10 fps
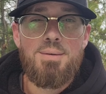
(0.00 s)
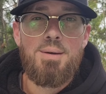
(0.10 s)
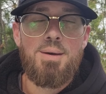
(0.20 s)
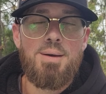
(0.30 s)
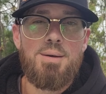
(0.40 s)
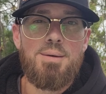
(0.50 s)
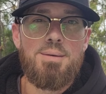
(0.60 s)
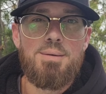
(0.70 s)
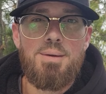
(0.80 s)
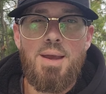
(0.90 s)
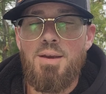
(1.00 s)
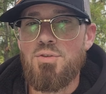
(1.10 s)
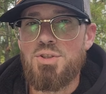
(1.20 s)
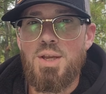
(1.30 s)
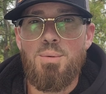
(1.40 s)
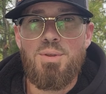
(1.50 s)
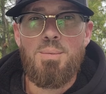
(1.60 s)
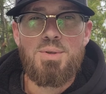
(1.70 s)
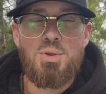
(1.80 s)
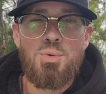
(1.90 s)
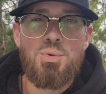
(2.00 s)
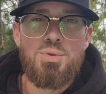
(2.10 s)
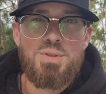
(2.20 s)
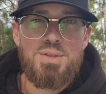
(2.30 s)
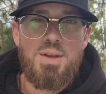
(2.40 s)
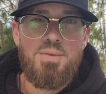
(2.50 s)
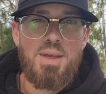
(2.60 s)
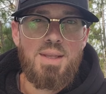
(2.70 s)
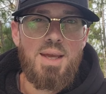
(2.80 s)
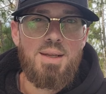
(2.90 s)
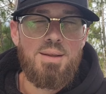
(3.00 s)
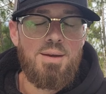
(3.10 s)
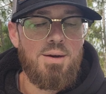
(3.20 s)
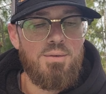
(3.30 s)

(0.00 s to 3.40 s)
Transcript: Uh, I have a shed with all my tools and stuff like that in there.